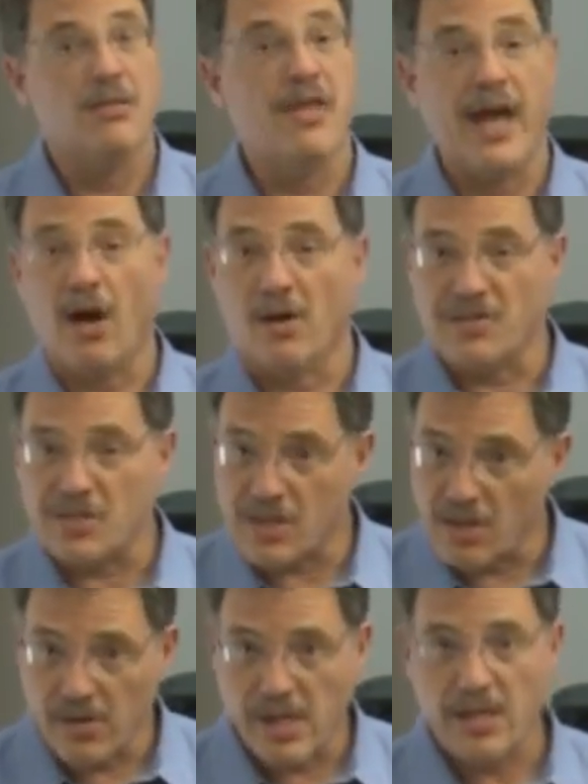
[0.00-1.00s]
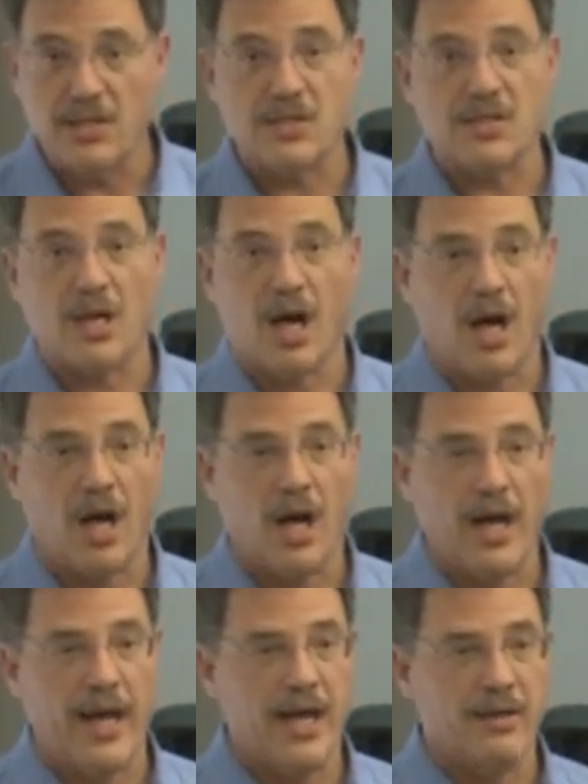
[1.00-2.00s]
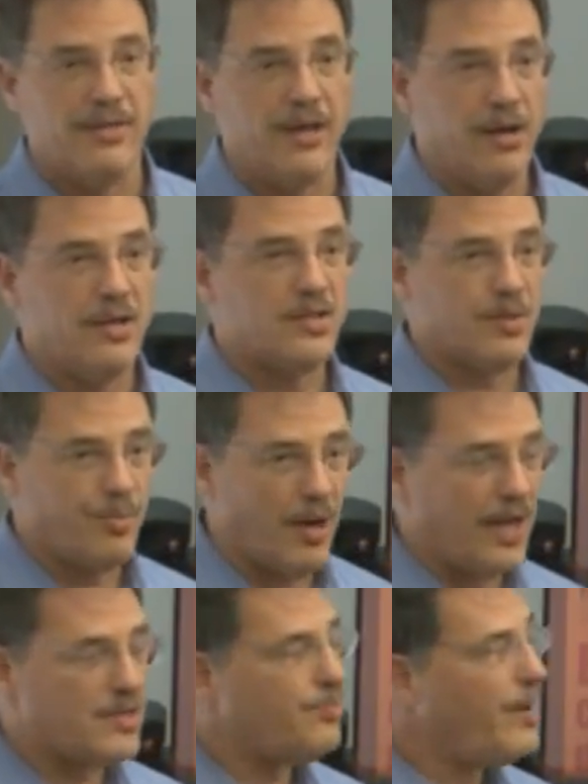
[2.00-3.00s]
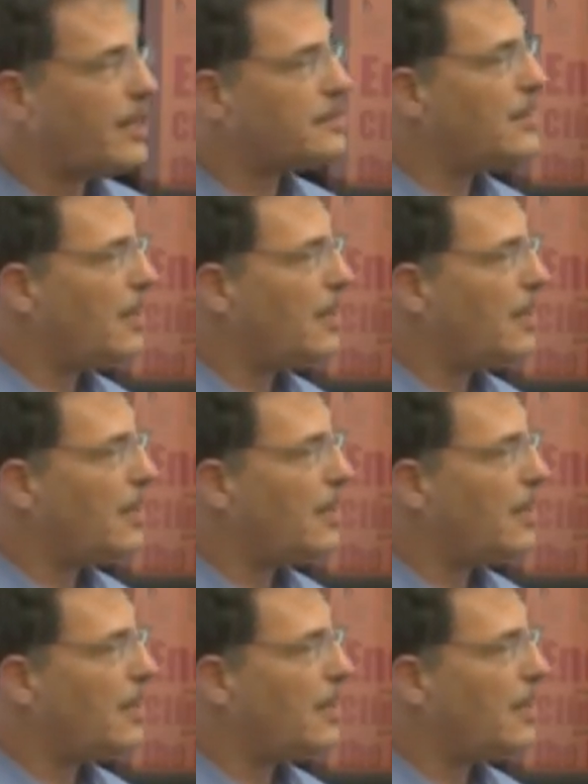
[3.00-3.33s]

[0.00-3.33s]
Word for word: they are serious, uh, and there is the prospect